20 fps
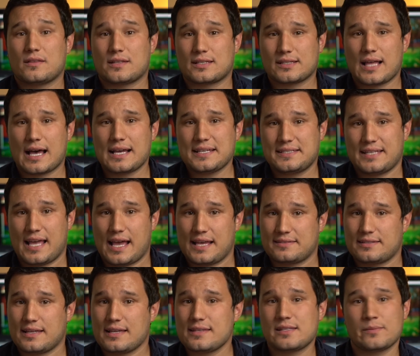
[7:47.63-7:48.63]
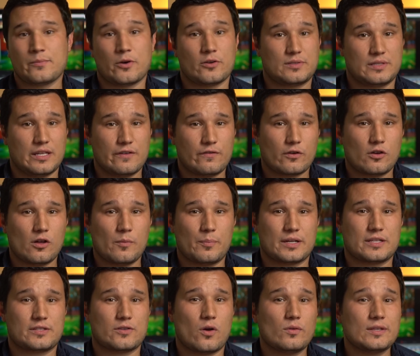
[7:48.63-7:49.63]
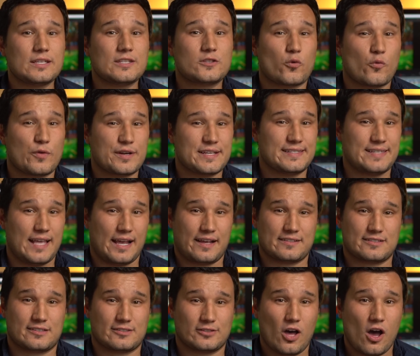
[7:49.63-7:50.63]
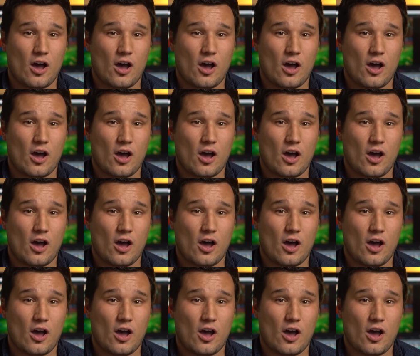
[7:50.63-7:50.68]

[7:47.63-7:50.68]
This last test is the most difficult, but it's only 20 seconds